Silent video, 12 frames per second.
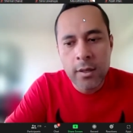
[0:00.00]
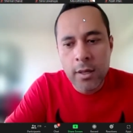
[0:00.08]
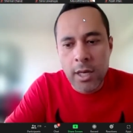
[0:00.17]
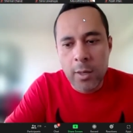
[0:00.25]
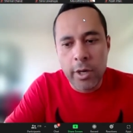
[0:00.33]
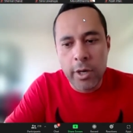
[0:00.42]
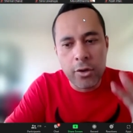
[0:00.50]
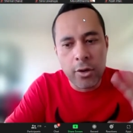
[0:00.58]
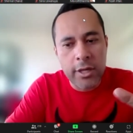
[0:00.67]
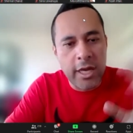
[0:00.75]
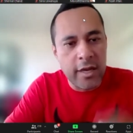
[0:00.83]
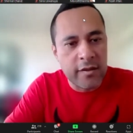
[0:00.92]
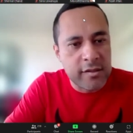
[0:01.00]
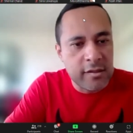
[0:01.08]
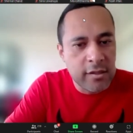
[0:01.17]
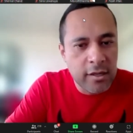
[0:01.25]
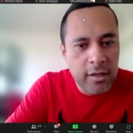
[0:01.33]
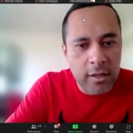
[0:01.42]
And when your kids
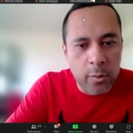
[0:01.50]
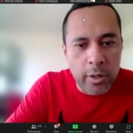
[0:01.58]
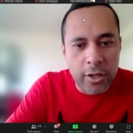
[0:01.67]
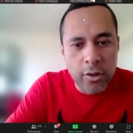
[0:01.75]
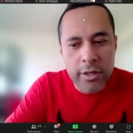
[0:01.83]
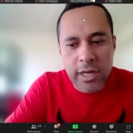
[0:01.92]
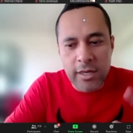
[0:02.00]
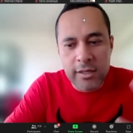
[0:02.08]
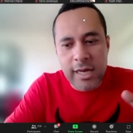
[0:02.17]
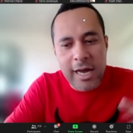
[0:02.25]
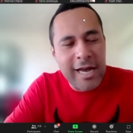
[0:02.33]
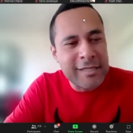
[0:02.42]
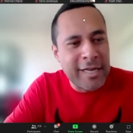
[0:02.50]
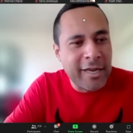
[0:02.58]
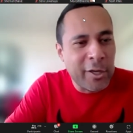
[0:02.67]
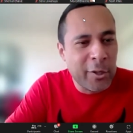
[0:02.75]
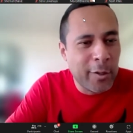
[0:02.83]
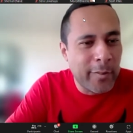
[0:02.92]
are asking
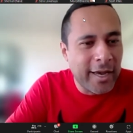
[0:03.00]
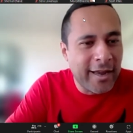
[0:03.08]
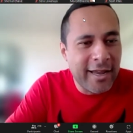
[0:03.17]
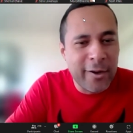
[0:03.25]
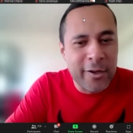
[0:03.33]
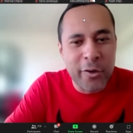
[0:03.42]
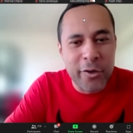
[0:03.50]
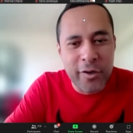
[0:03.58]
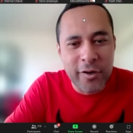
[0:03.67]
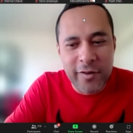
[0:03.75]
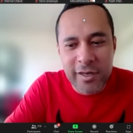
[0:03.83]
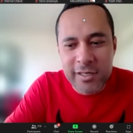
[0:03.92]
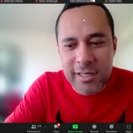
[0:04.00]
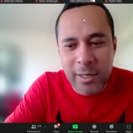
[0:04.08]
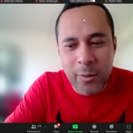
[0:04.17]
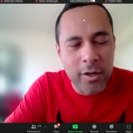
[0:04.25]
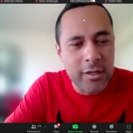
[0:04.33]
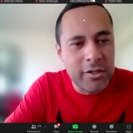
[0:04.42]
you about how your university was,